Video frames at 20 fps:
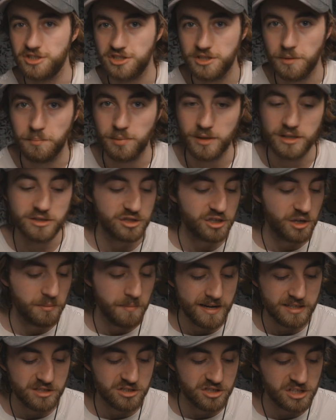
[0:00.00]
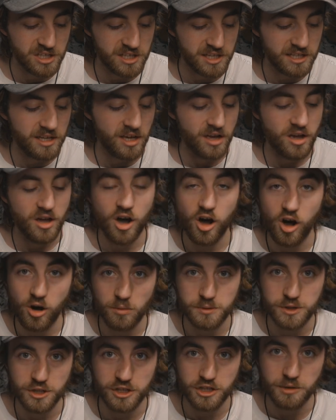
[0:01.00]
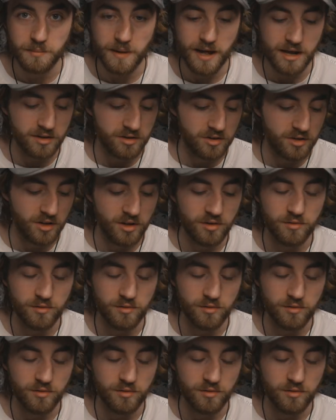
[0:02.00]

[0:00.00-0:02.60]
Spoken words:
as simple as Command C, Option Command